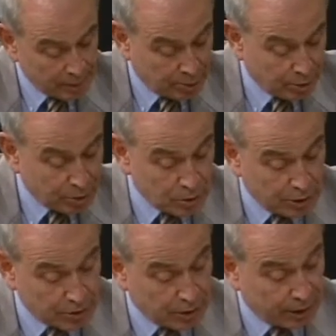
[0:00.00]
That's a
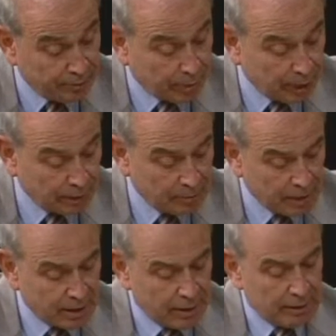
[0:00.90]
personal aside of mine.
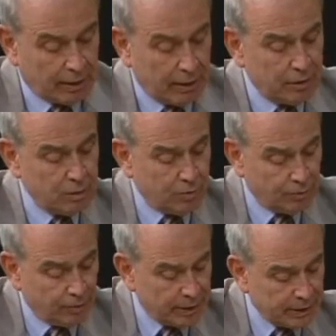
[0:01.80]
Now, how did you
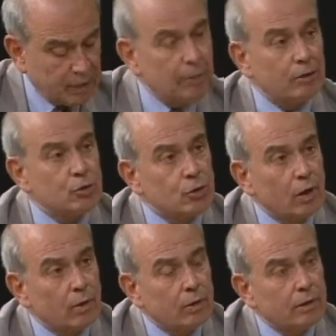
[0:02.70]
find out about
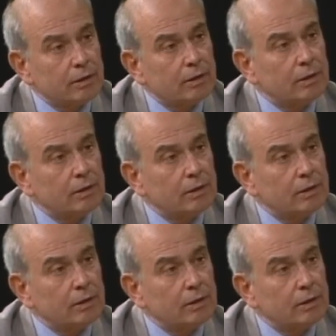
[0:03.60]
Chautauqua?